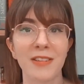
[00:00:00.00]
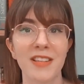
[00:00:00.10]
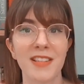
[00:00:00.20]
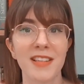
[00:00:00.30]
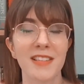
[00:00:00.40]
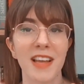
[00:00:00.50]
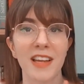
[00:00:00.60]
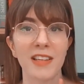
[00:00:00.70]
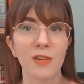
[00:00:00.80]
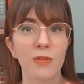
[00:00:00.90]
This is
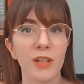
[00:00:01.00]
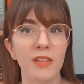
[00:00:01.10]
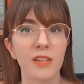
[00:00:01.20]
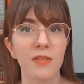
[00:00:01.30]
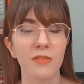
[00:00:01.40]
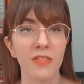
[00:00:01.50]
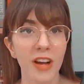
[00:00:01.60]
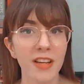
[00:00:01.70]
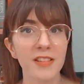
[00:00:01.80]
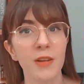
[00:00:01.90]
a novel in
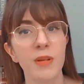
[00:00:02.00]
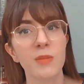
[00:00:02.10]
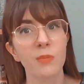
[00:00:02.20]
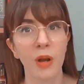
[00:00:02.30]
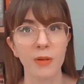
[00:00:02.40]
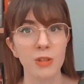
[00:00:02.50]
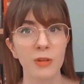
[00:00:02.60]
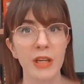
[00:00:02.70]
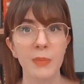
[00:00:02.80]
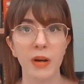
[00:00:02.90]
verse, so it's
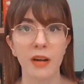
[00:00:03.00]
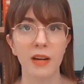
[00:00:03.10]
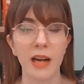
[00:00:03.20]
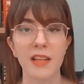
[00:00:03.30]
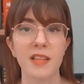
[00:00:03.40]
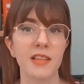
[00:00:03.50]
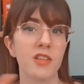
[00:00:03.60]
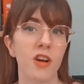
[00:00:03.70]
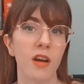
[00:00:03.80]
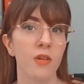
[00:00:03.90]
poetry but as an
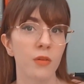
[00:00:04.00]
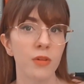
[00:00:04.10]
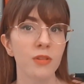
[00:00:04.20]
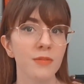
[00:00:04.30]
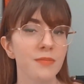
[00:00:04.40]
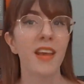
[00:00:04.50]
entire novel.